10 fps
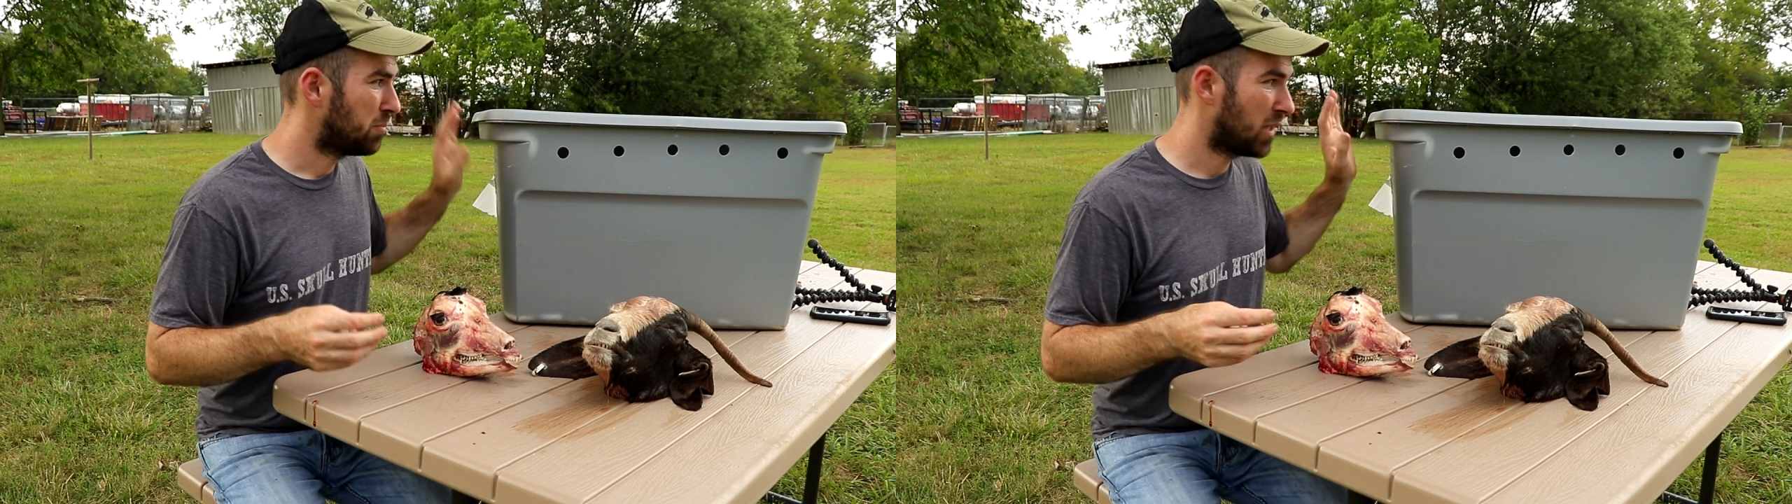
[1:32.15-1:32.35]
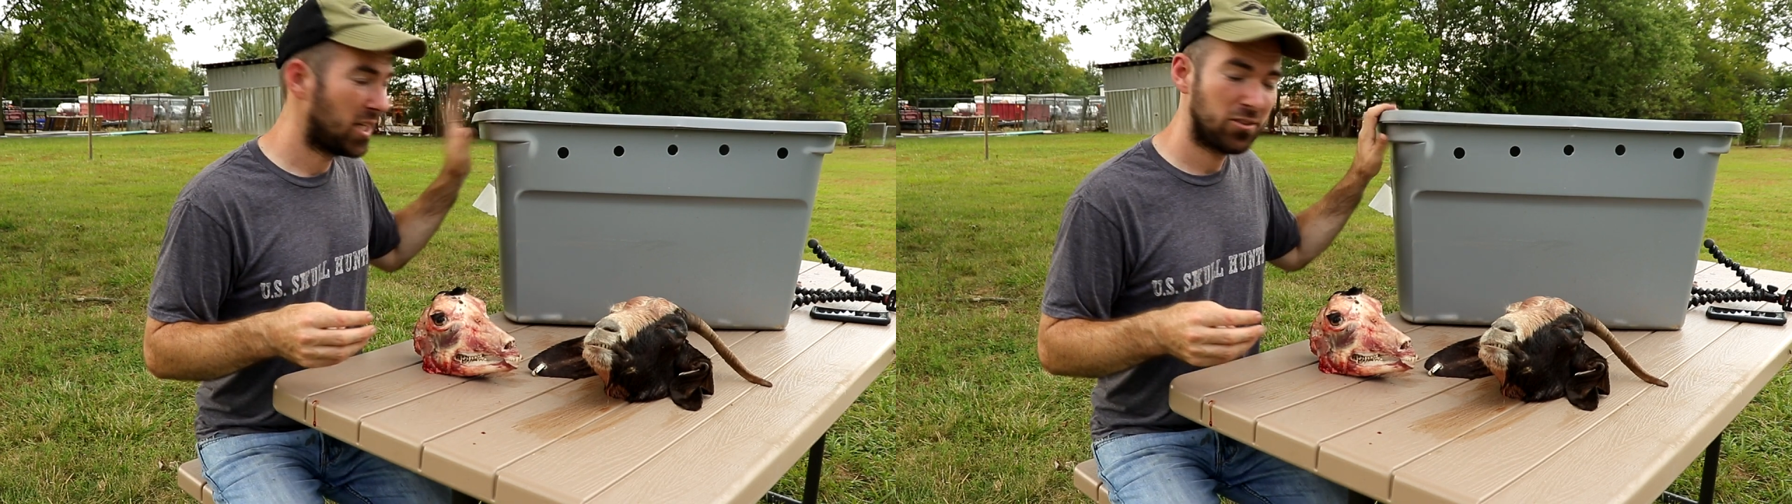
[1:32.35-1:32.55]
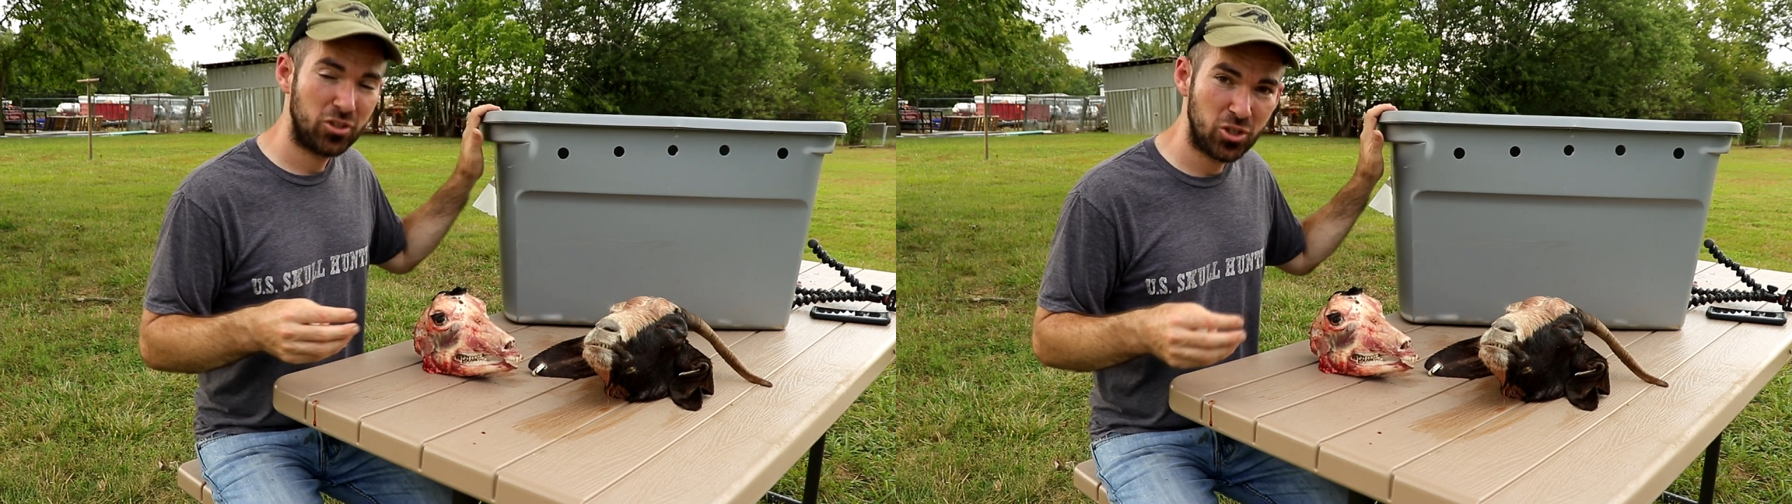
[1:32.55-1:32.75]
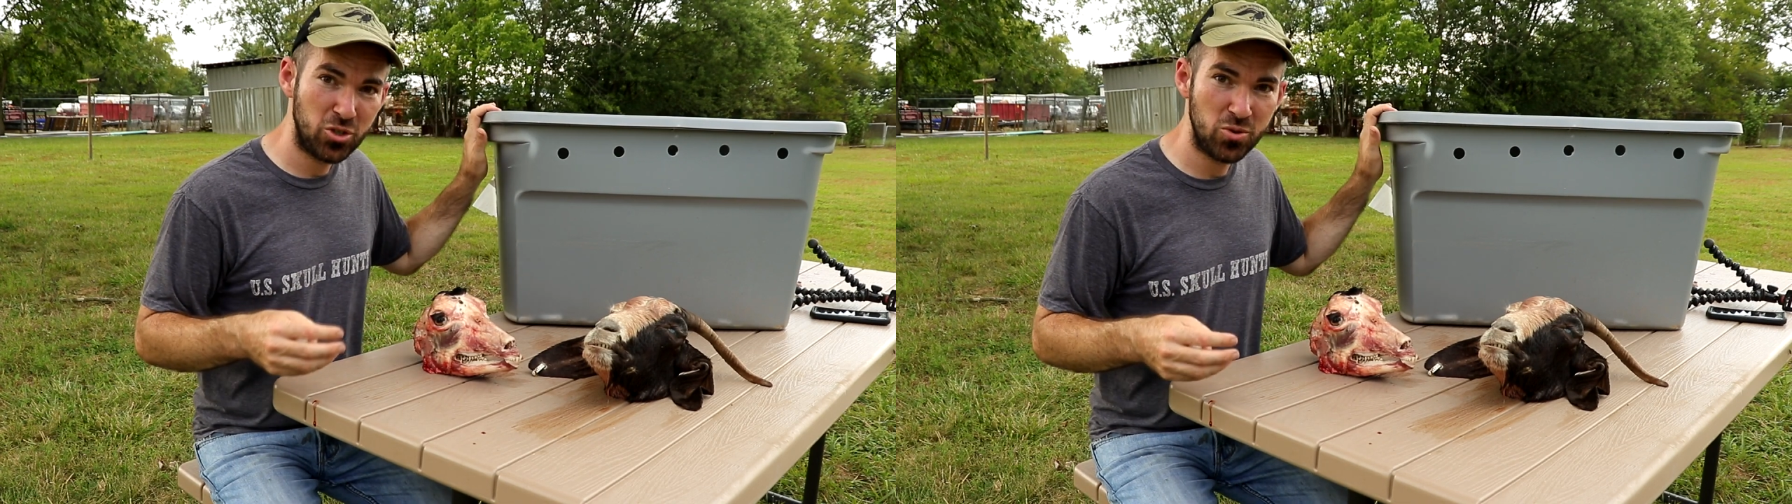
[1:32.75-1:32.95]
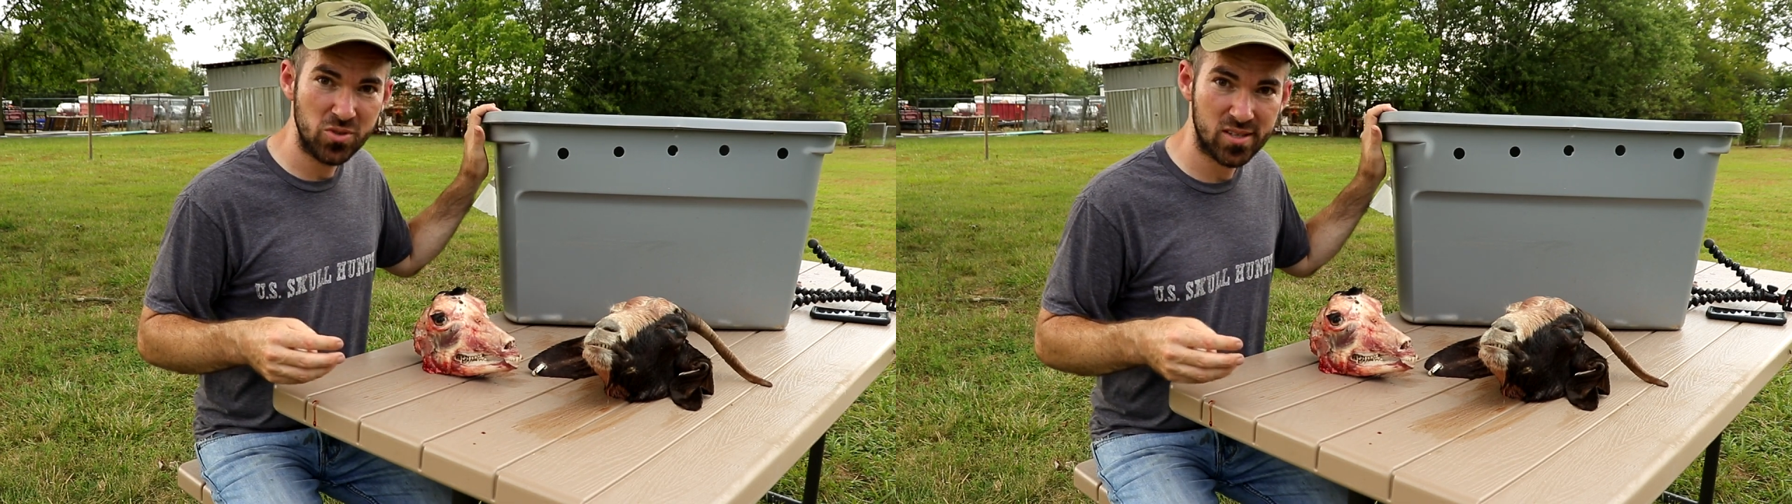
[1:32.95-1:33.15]
but
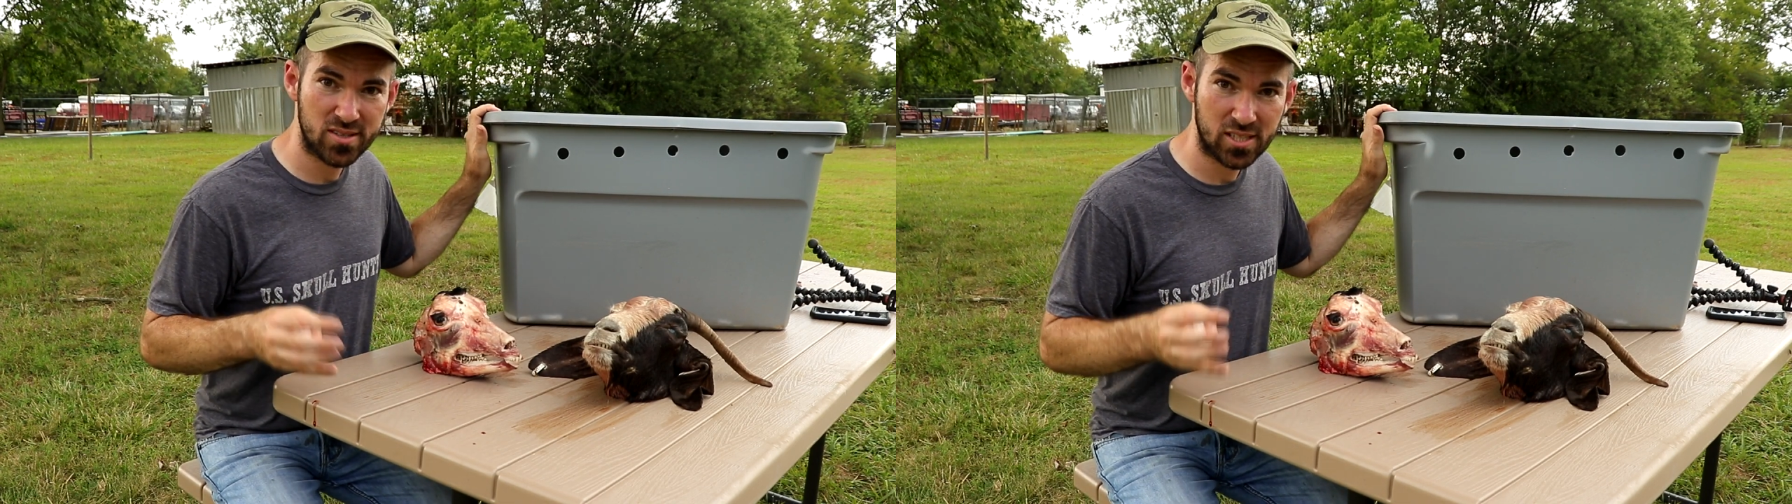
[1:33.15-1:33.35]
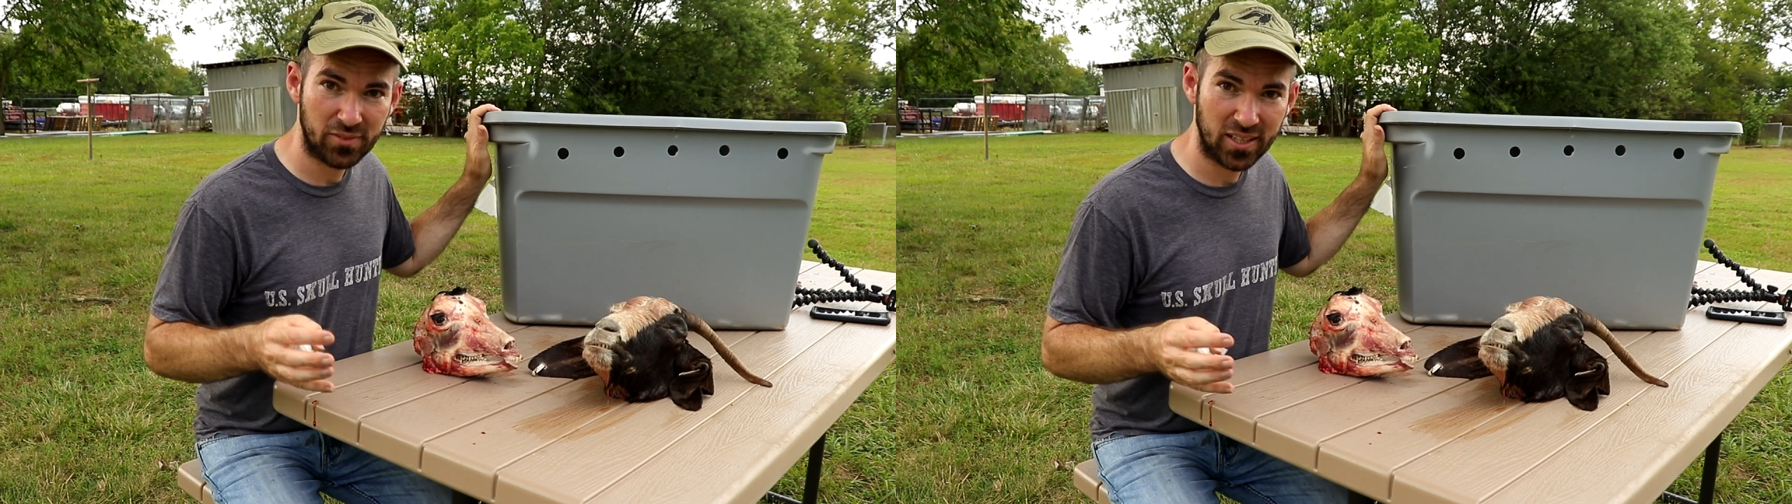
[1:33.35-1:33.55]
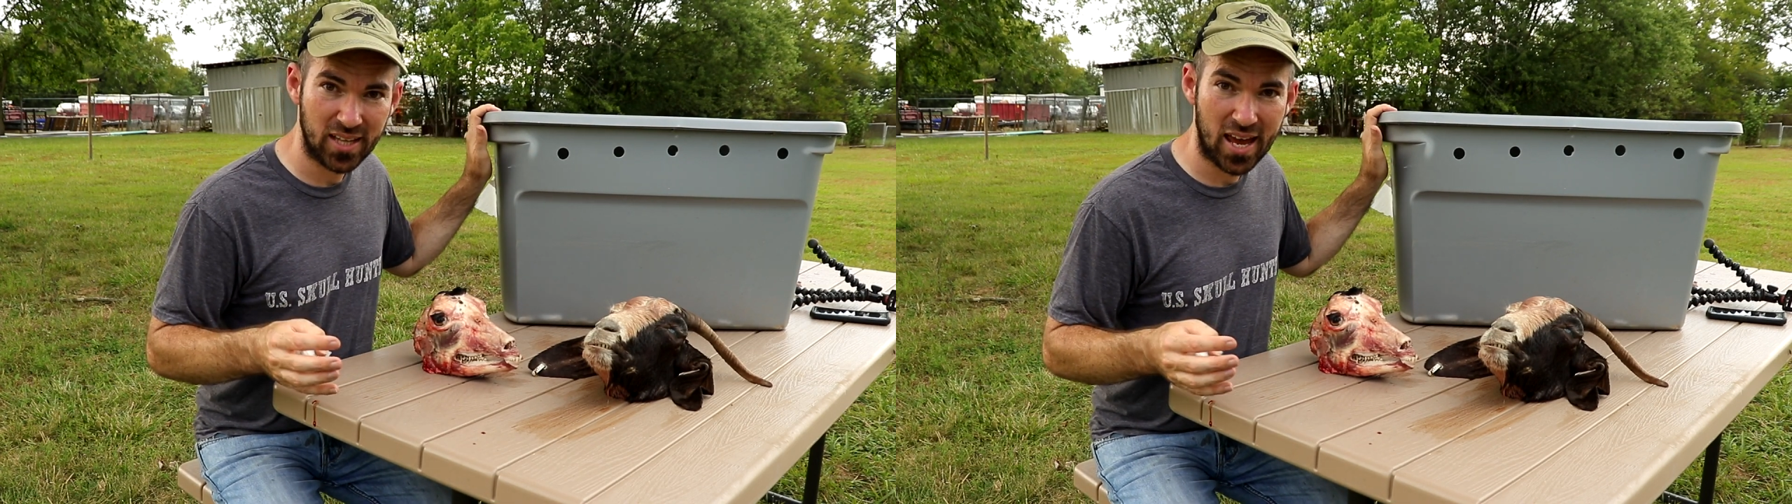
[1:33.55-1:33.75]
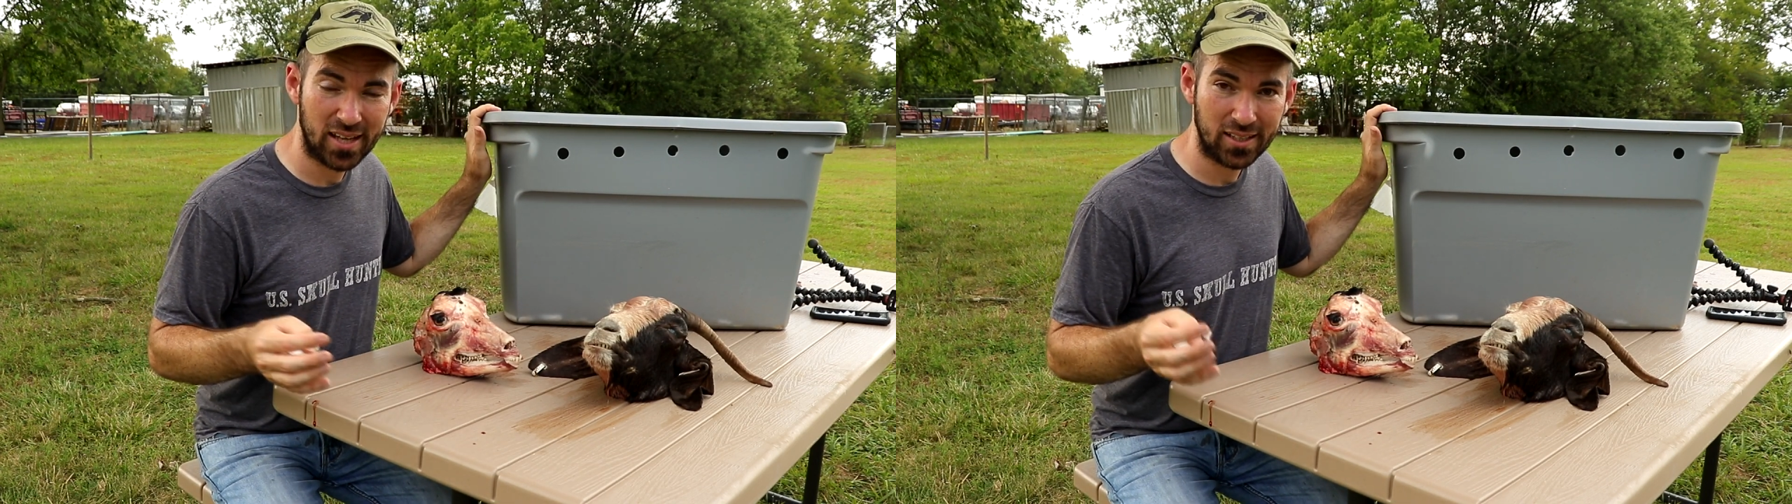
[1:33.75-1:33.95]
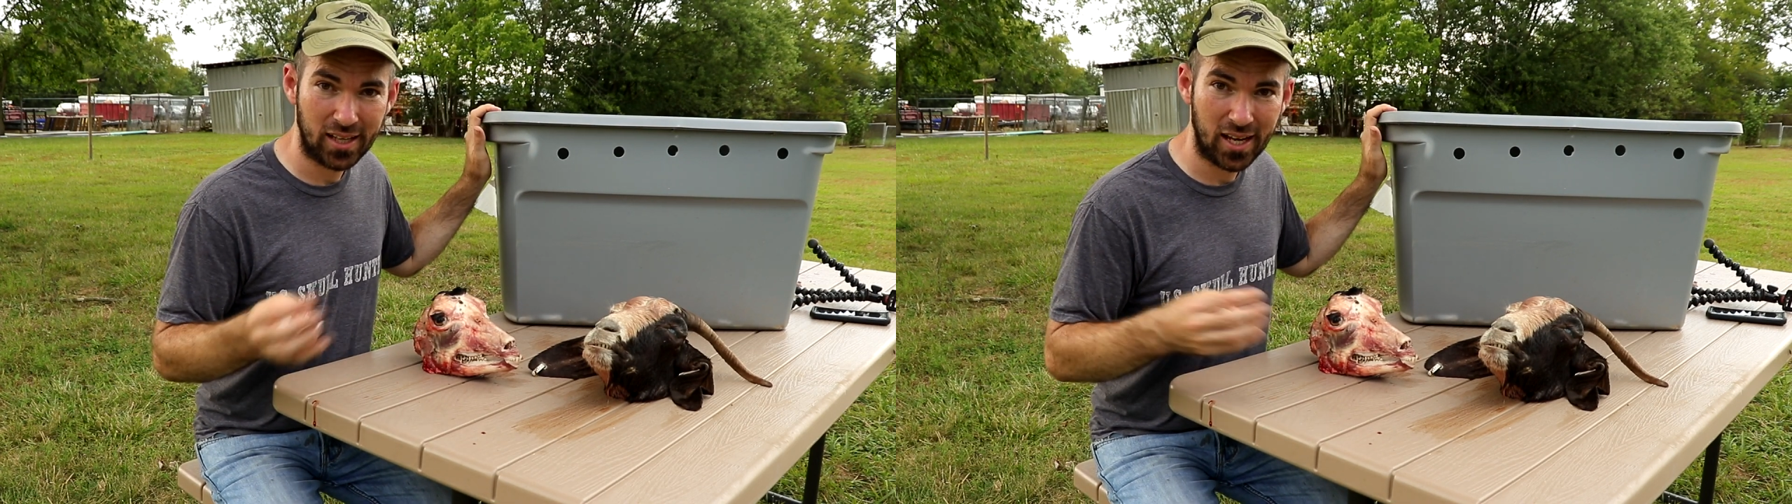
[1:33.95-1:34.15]
coons and stuff like that